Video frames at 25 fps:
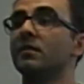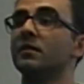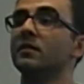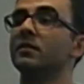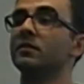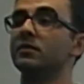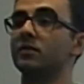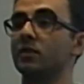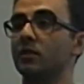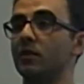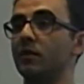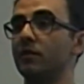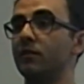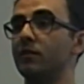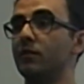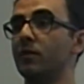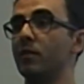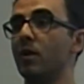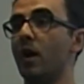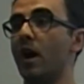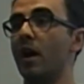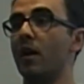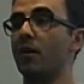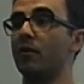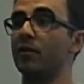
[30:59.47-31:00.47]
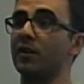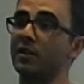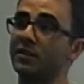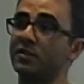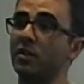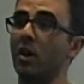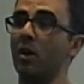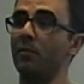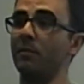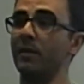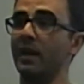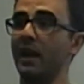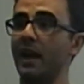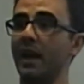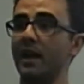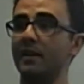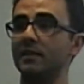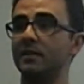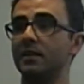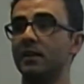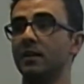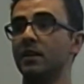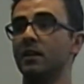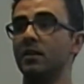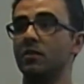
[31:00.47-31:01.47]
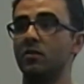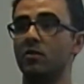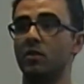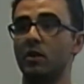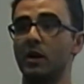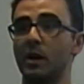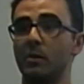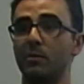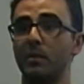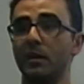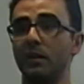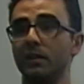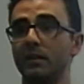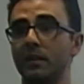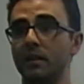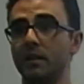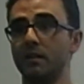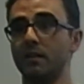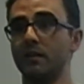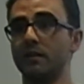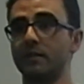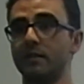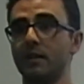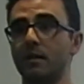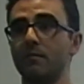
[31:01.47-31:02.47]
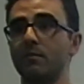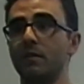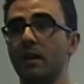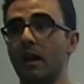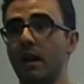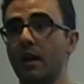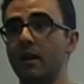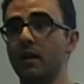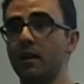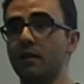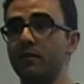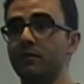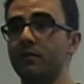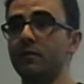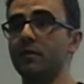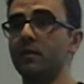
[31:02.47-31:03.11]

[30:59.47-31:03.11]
So if you are on a Tomcat, you're not building some kind of